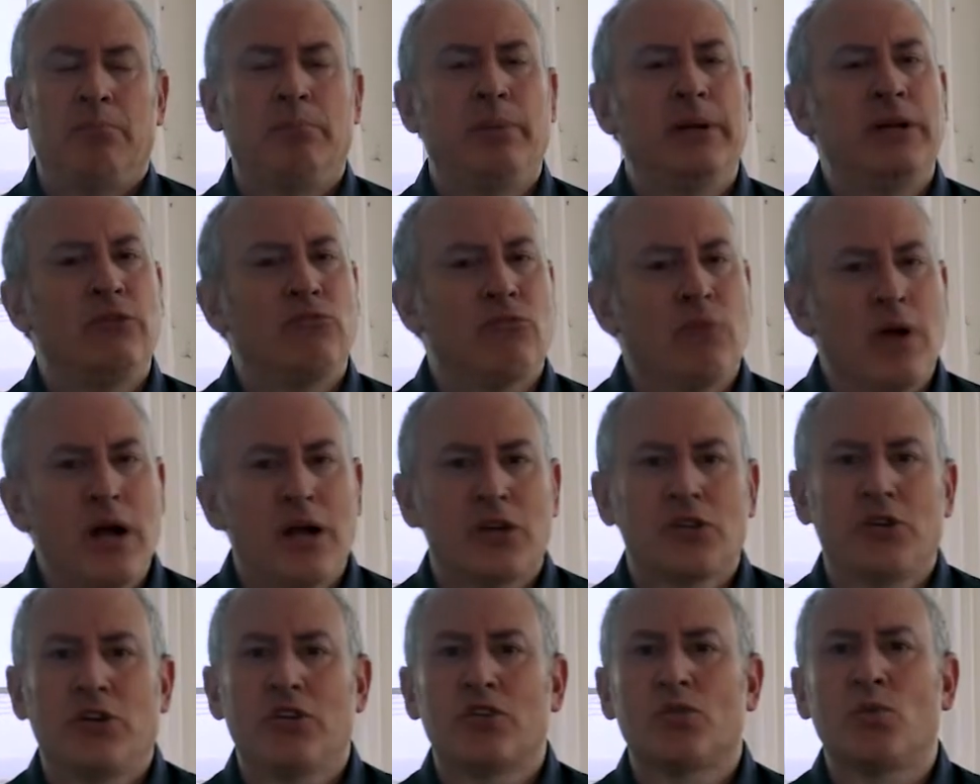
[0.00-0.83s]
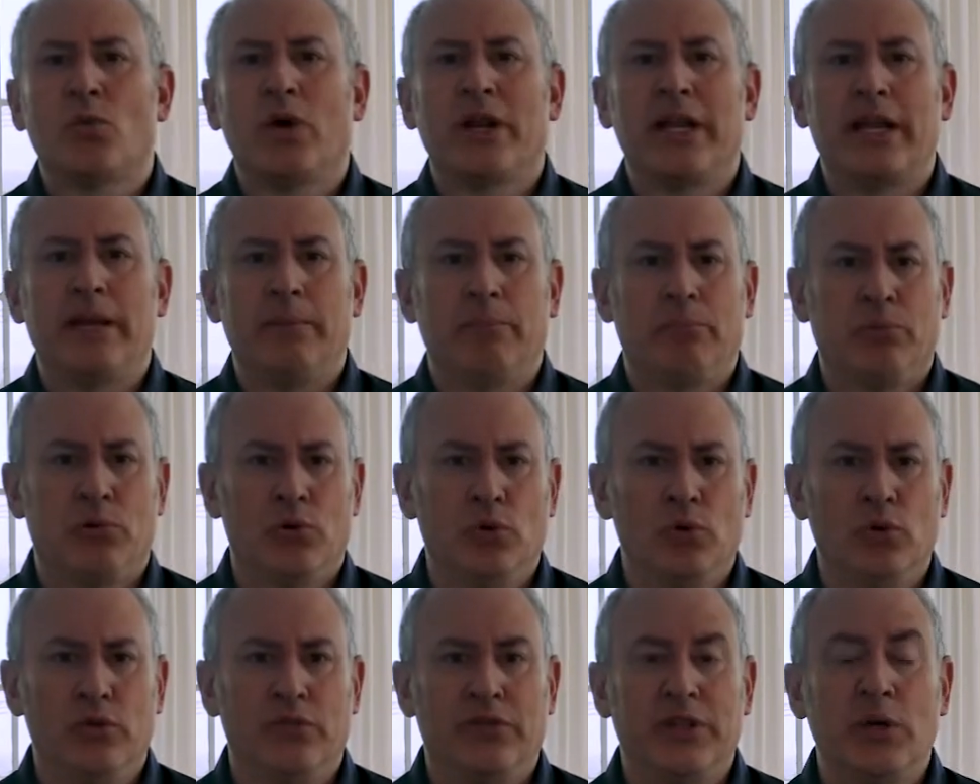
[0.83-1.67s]
But rock stars want to
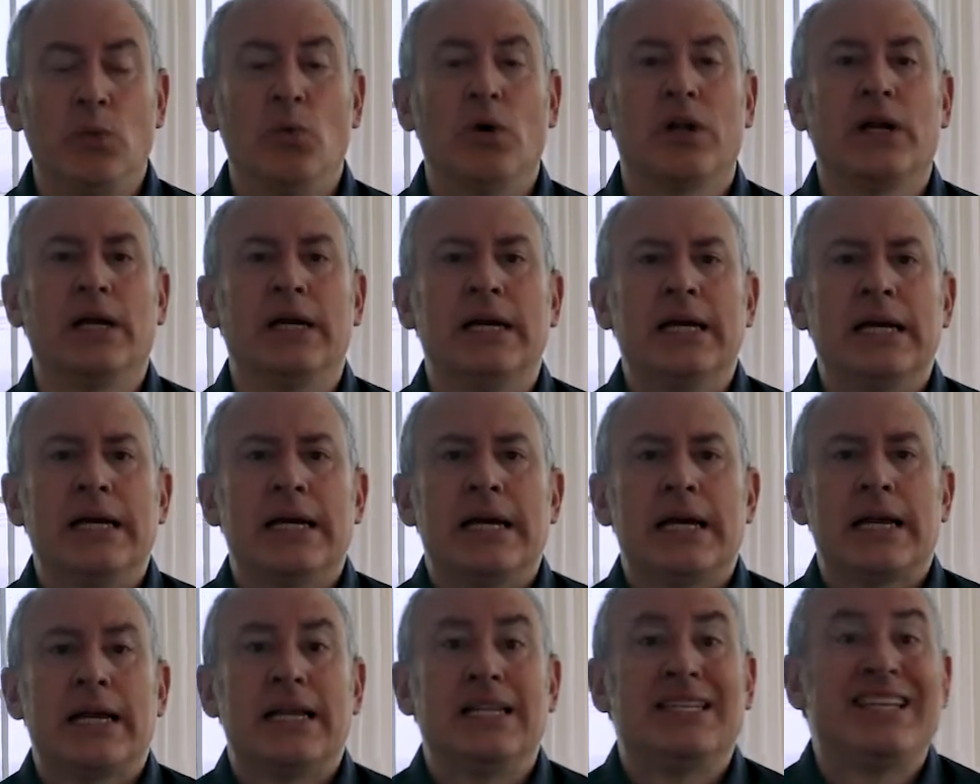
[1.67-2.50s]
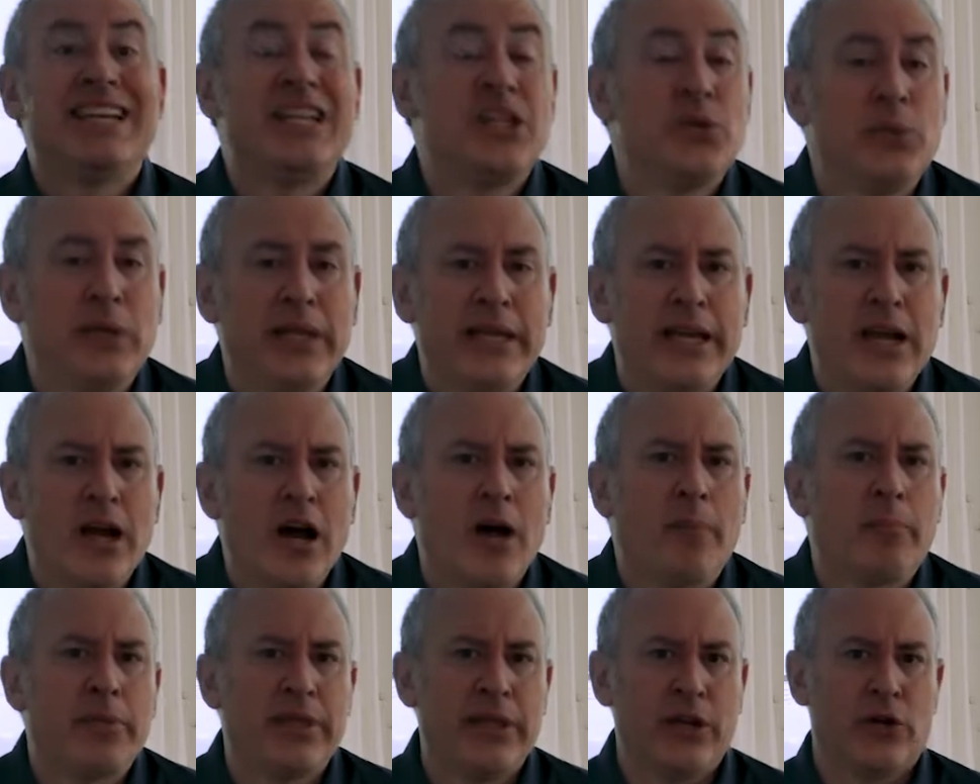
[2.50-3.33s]
improve. They want to continually
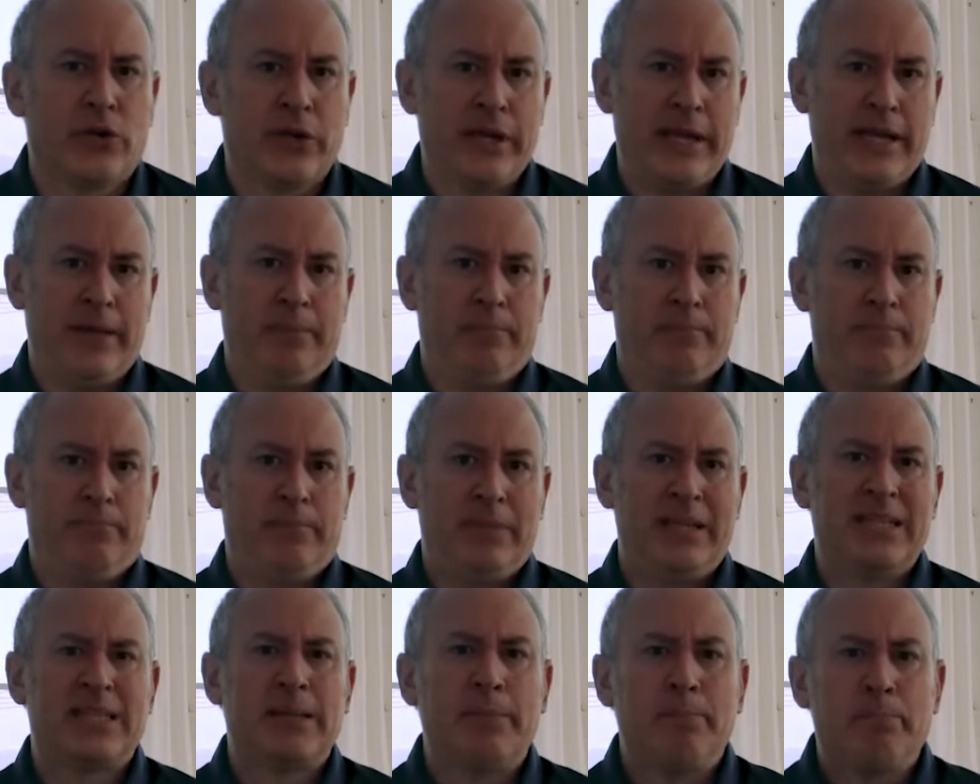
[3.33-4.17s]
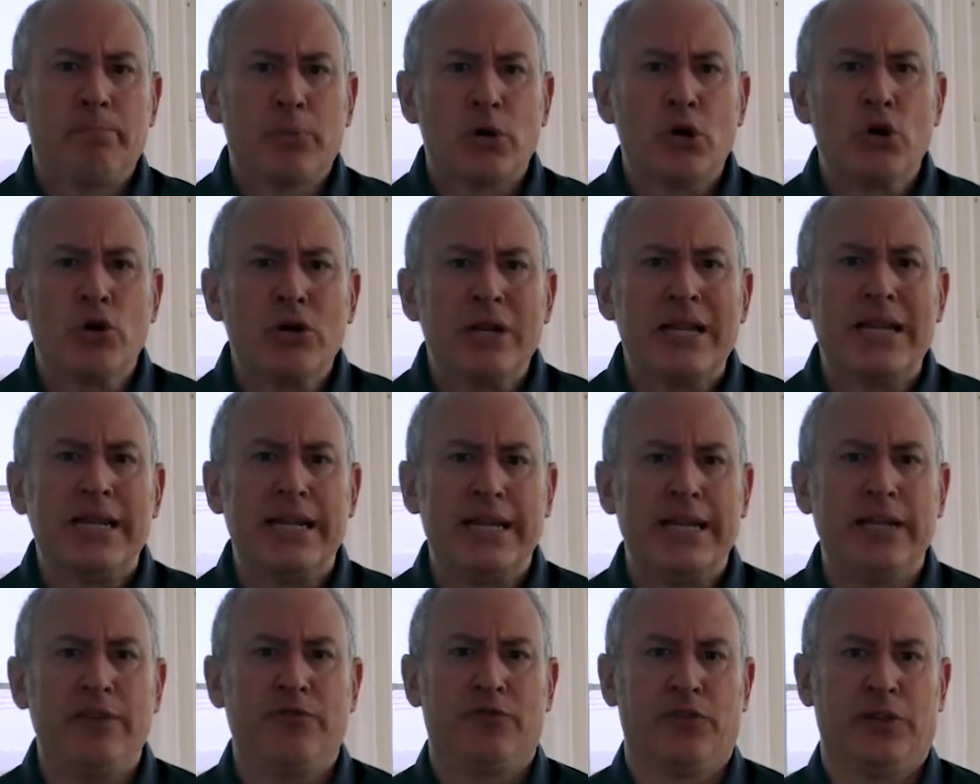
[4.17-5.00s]
up their game. It's a burning
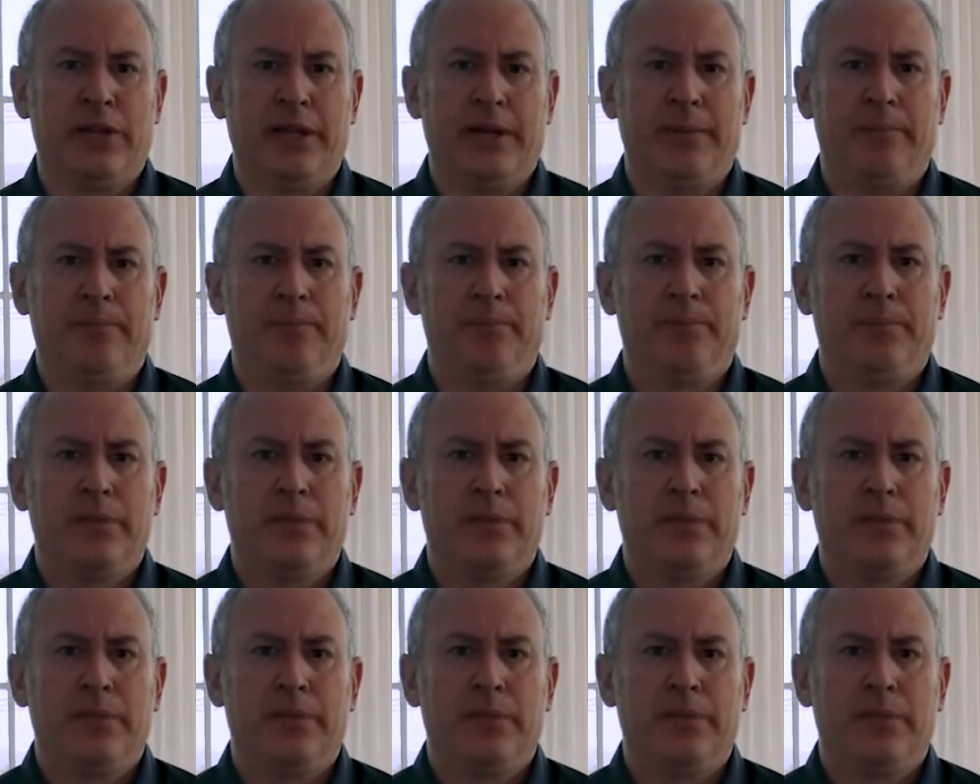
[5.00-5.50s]
need for them.